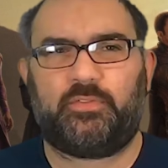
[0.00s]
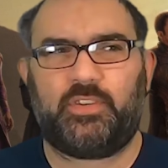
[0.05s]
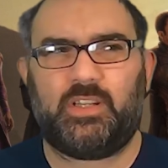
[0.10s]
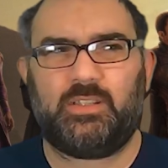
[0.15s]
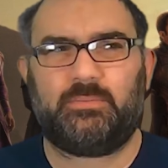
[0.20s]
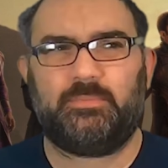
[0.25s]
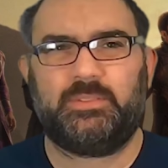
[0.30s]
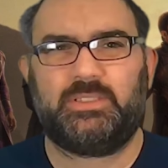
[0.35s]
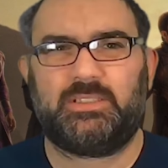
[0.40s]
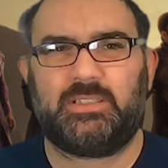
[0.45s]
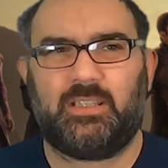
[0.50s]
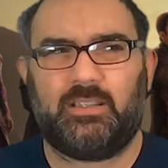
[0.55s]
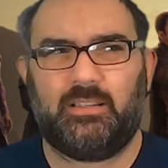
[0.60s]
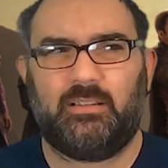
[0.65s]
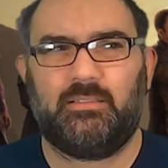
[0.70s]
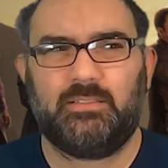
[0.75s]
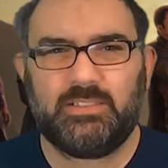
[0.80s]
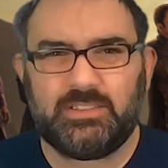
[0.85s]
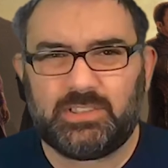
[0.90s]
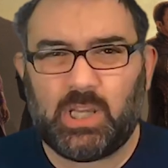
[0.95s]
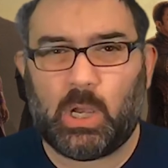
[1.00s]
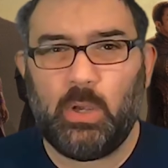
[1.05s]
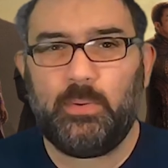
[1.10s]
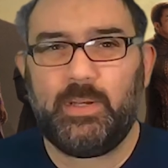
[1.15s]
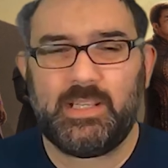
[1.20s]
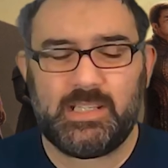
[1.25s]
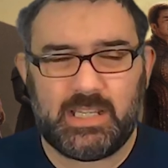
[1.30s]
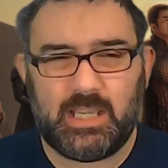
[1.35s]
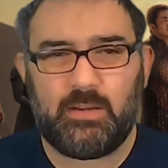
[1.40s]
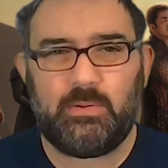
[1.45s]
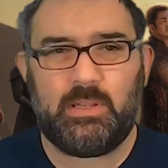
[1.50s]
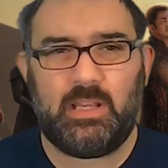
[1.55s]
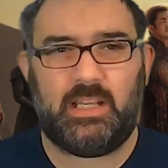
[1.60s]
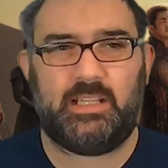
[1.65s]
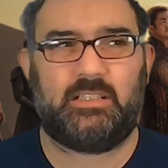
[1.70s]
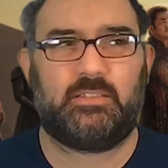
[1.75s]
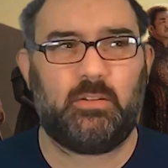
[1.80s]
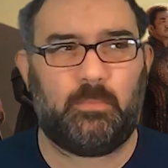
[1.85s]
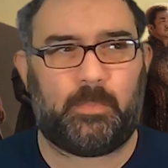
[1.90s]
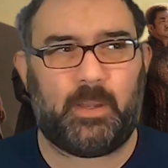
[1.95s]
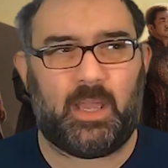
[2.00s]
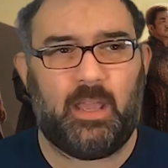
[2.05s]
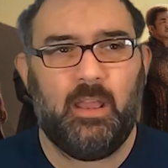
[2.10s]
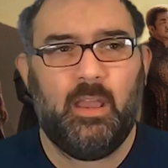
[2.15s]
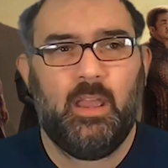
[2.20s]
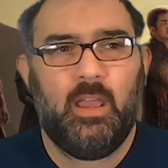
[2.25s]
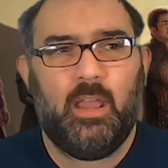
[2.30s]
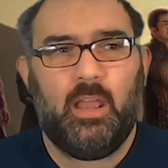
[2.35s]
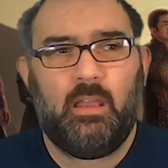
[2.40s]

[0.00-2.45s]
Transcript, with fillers: films, tone it down a little bit.